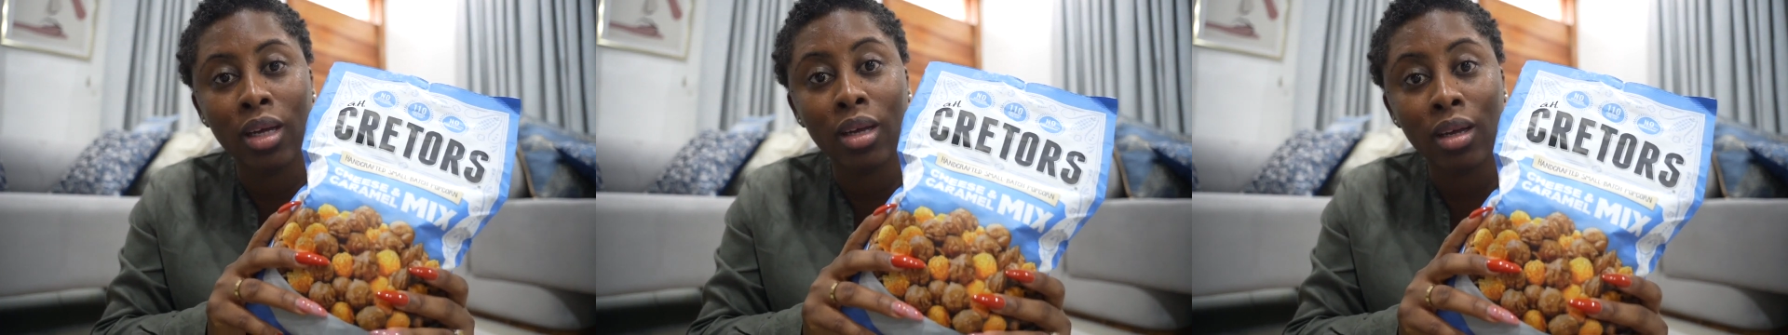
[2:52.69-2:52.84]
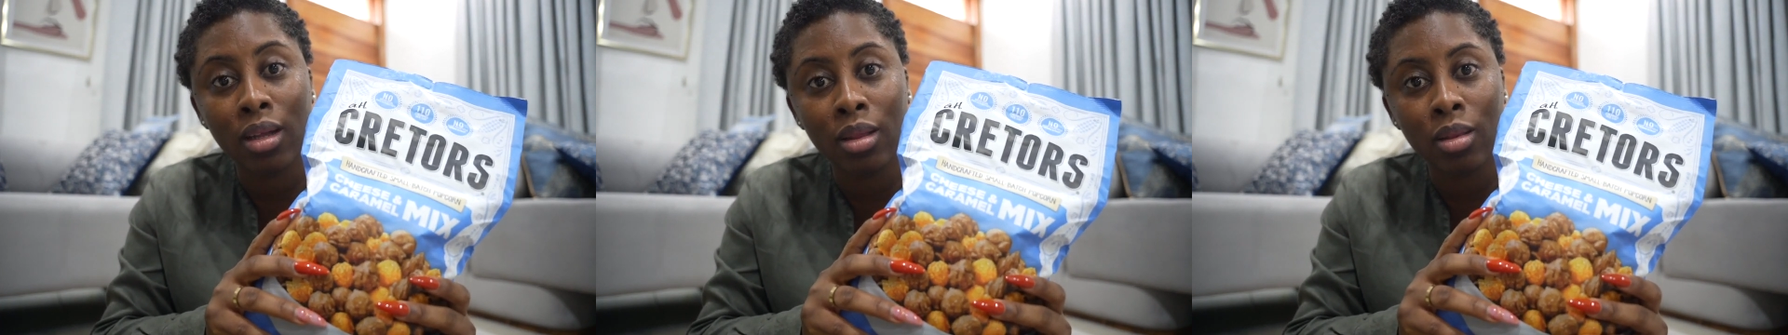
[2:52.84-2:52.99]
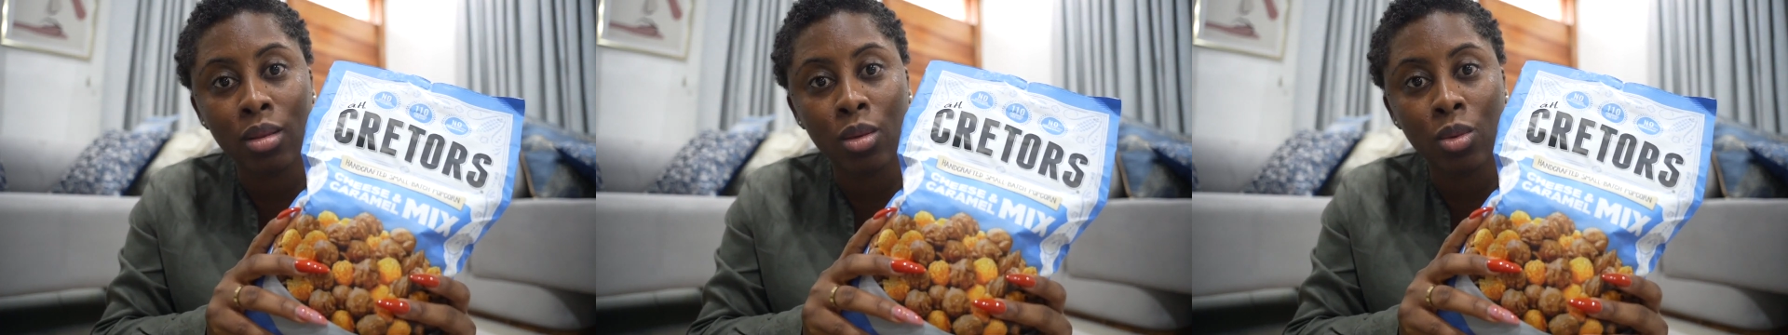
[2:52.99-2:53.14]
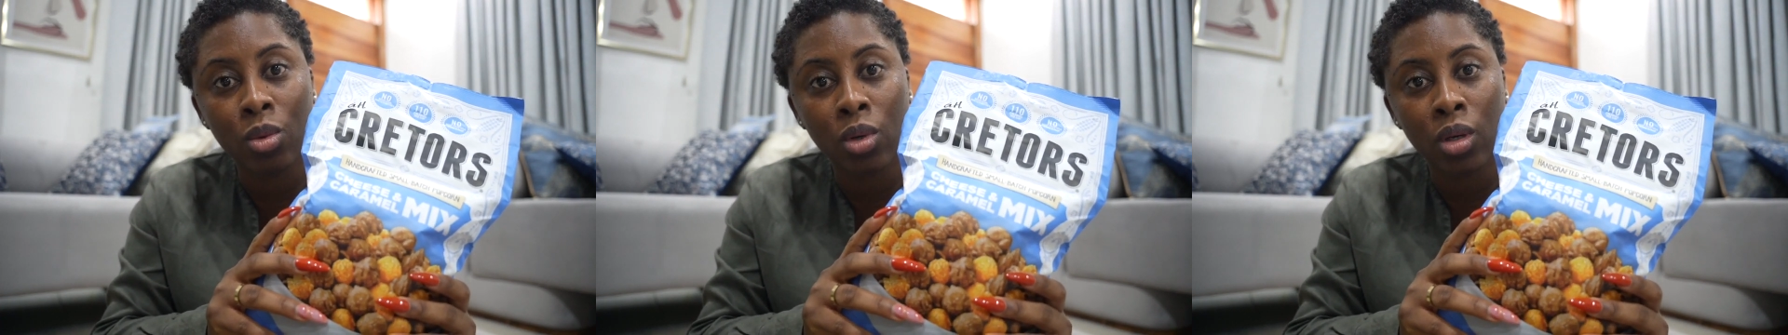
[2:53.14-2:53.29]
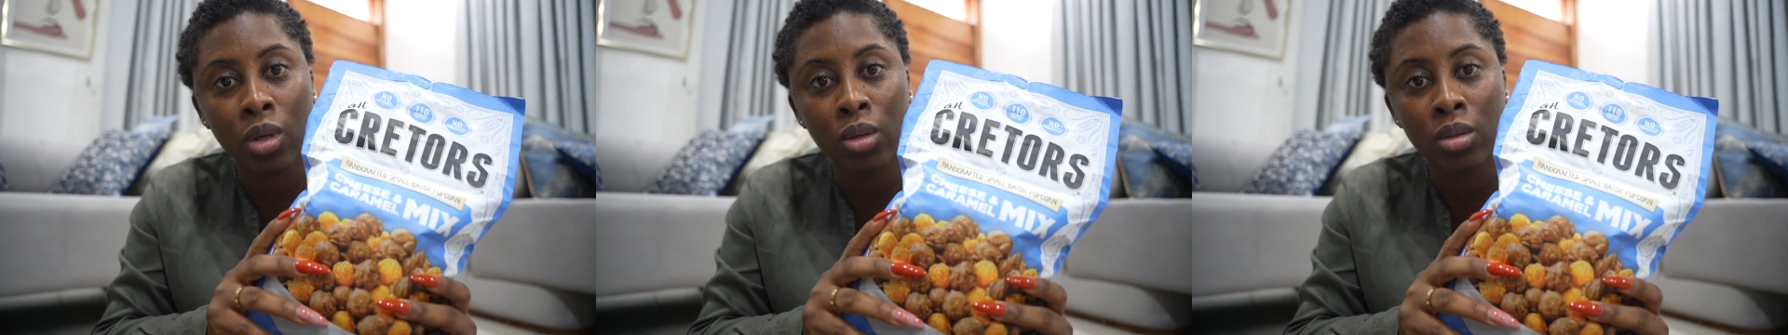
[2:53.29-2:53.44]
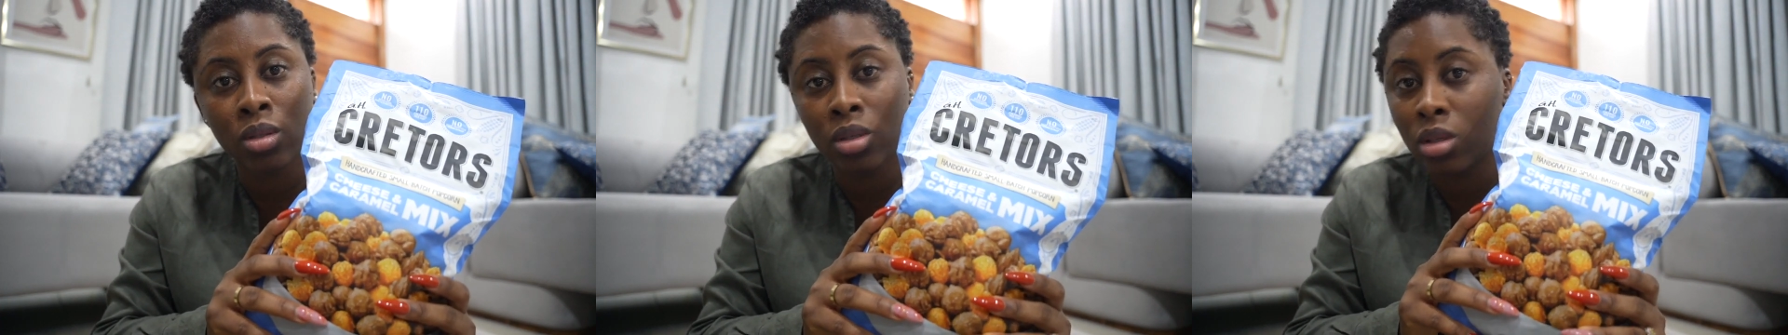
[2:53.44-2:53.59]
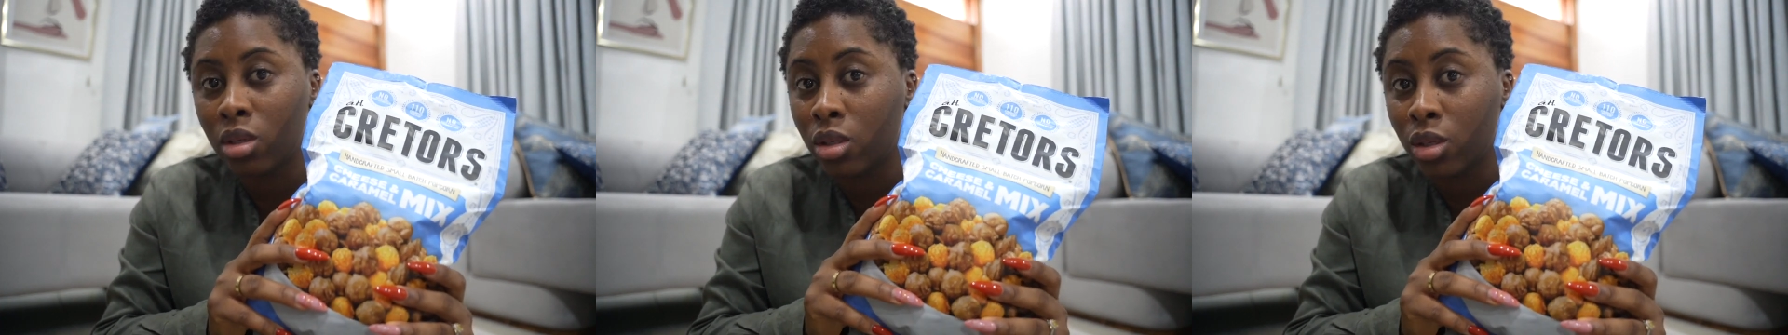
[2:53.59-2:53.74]
in the
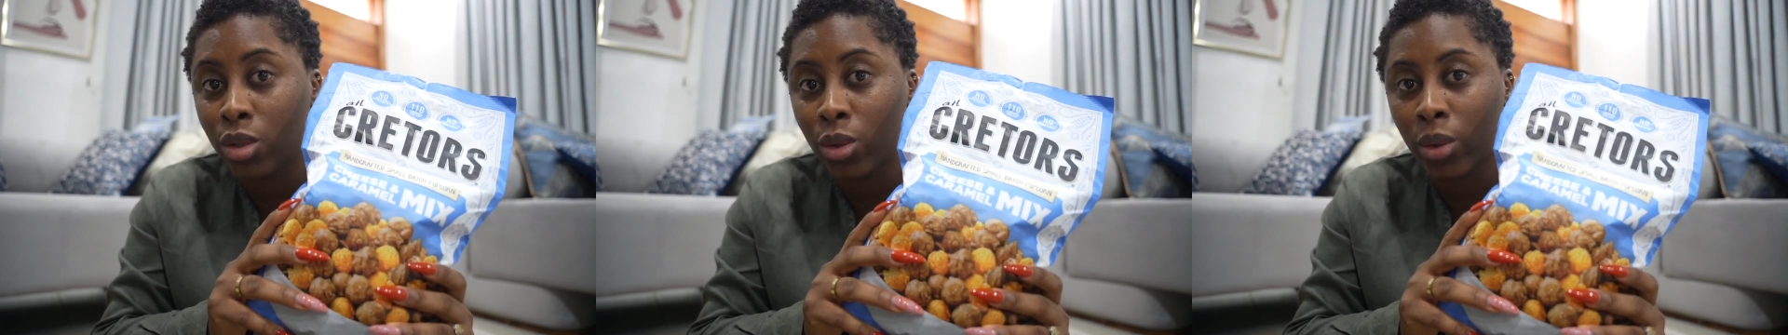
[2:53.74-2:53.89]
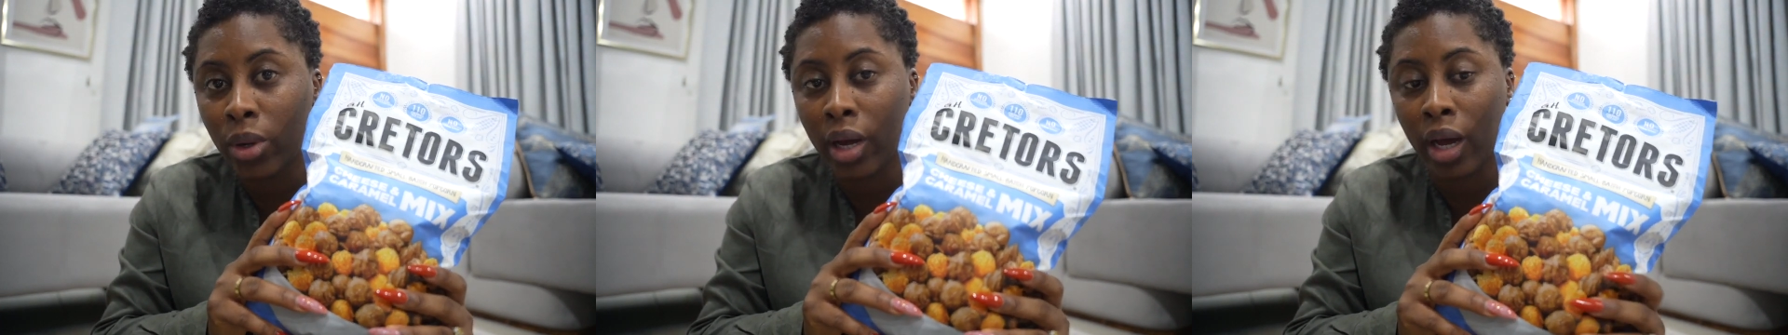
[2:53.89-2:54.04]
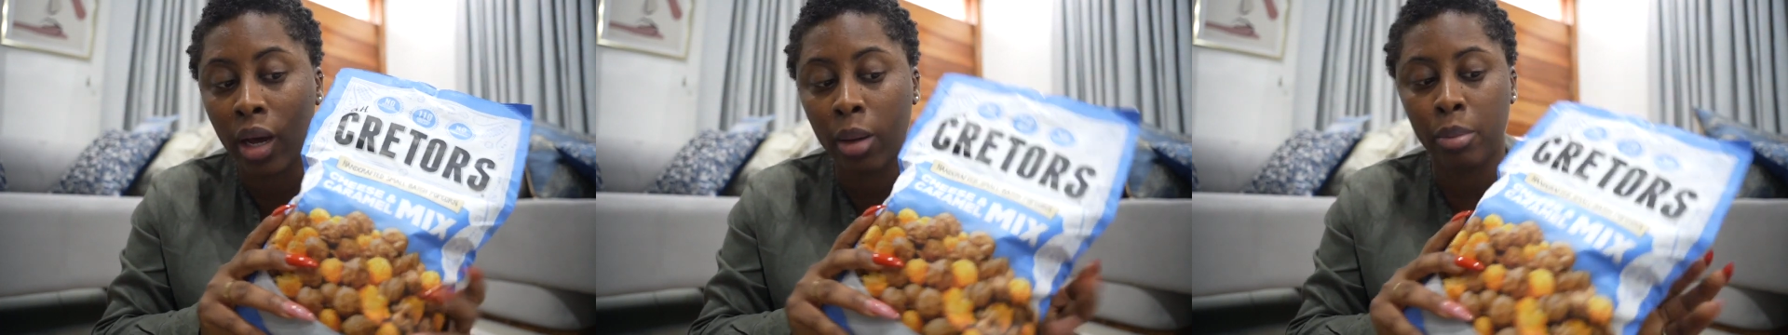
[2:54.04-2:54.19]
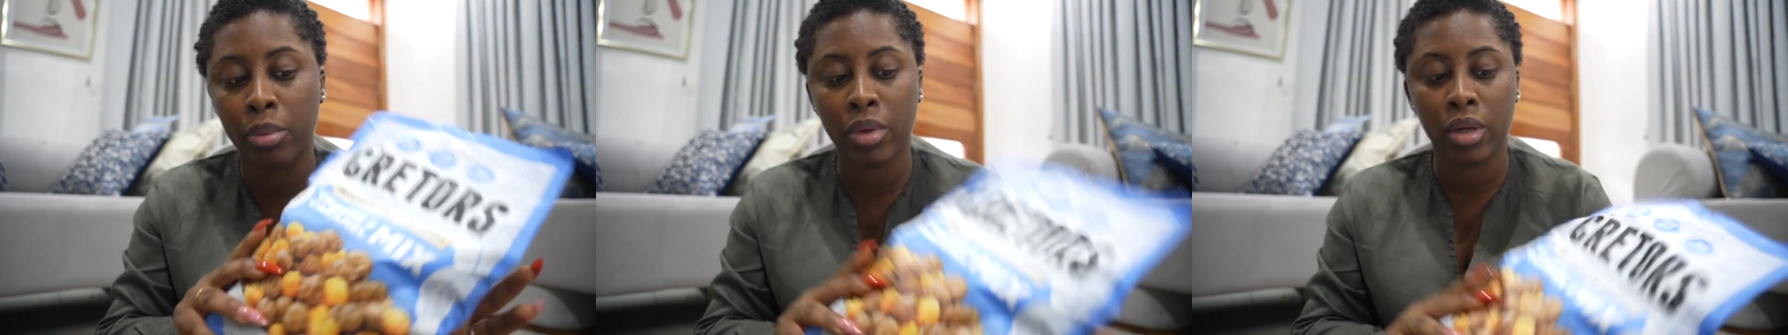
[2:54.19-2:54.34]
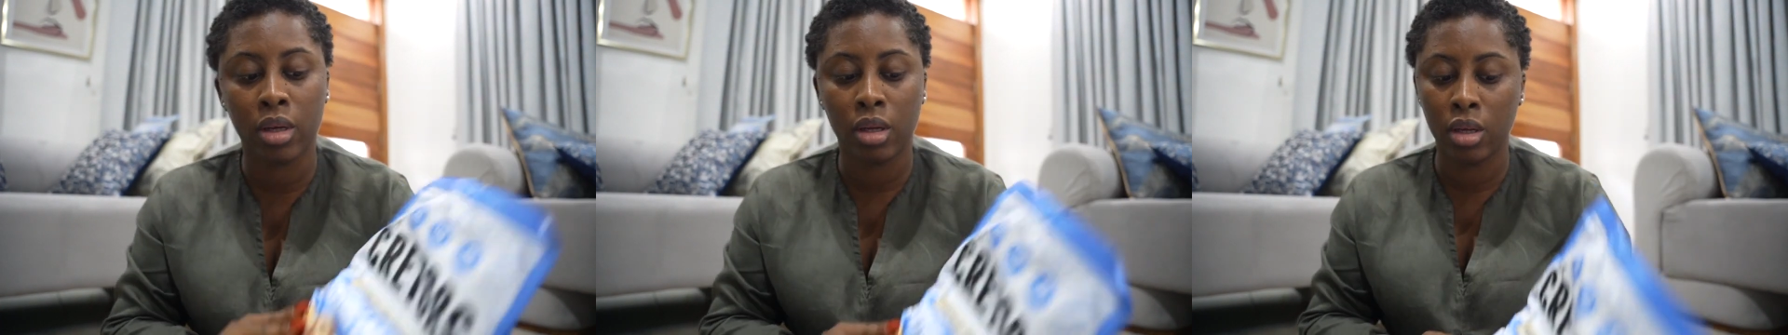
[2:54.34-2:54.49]
world. No cap.